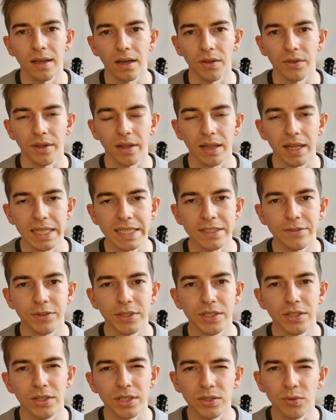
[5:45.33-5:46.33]
on the last
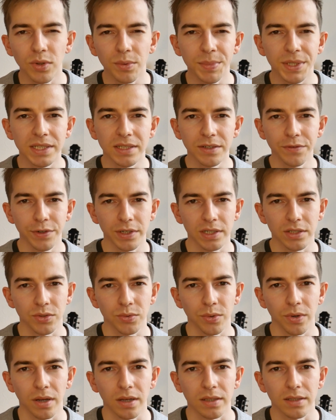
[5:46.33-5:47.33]
video. It will be a
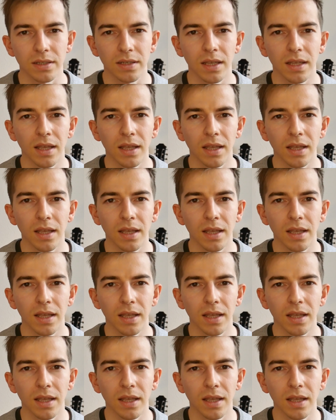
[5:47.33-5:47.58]
different one.